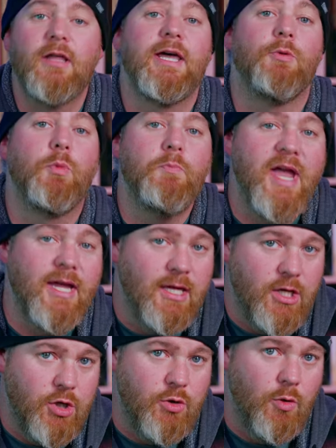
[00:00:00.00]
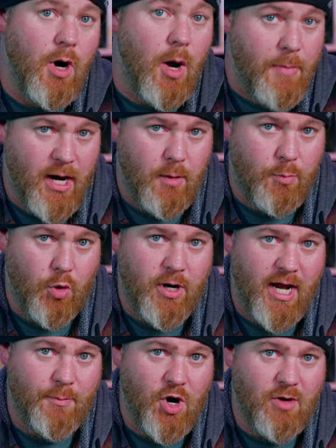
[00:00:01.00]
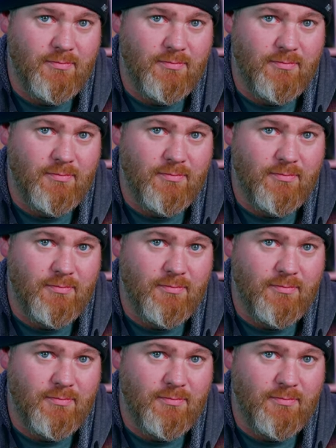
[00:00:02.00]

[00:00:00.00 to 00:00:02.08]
that will make you a better board gamer.